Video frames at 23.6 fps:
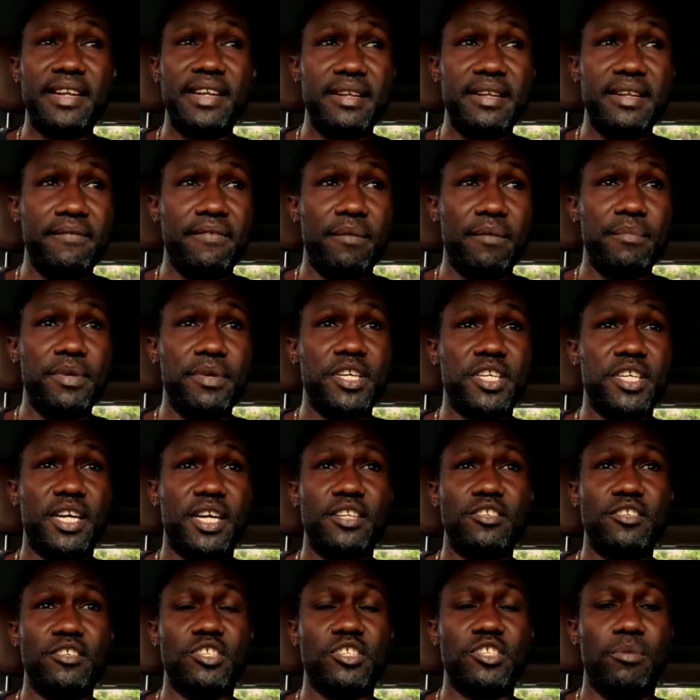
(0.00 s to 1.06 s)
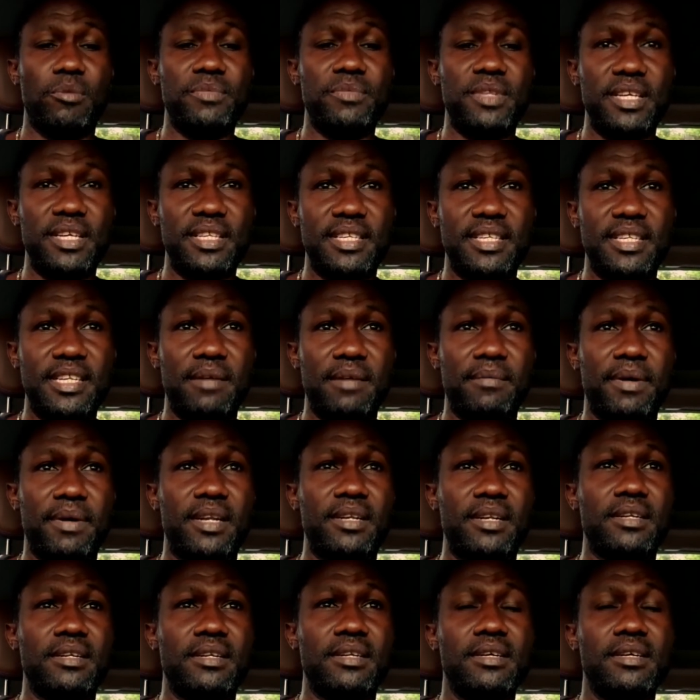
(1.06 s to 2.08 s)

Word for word: information and just updating them on